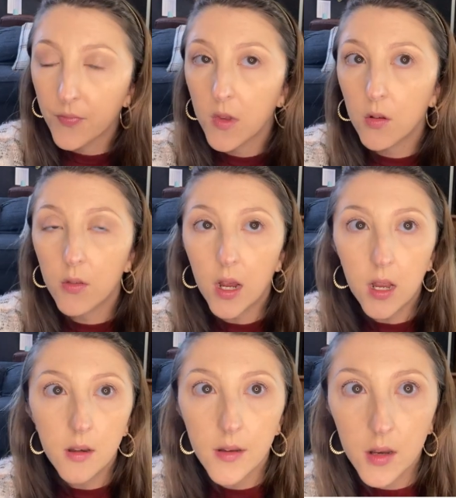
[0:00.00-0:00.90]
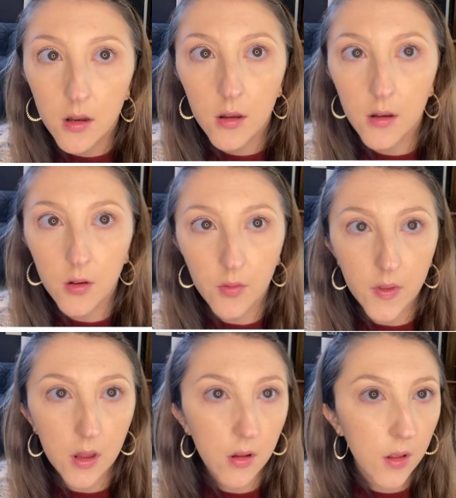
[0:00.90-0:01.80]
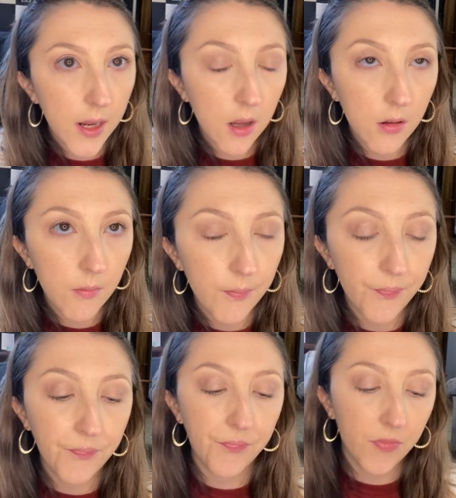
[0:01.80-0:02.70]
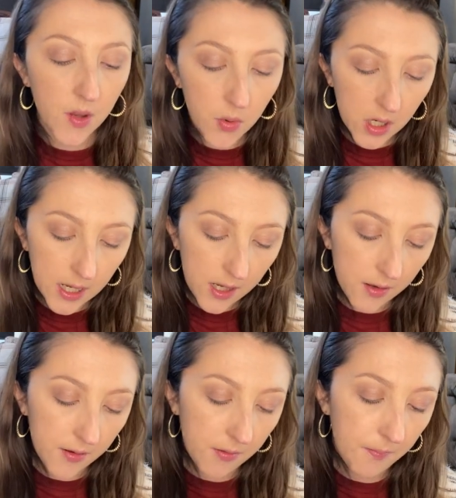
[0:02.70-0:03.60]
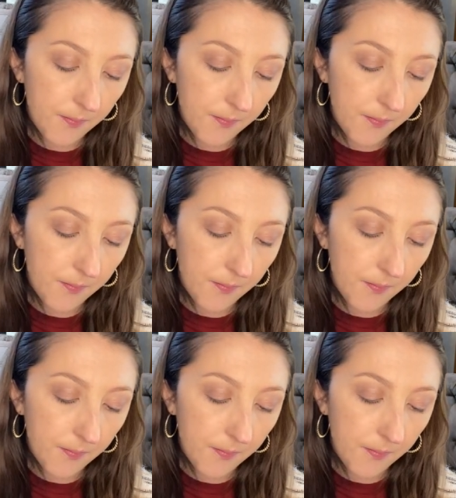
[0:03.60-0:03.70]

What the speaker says: So that is what they look like. It's pretty nice.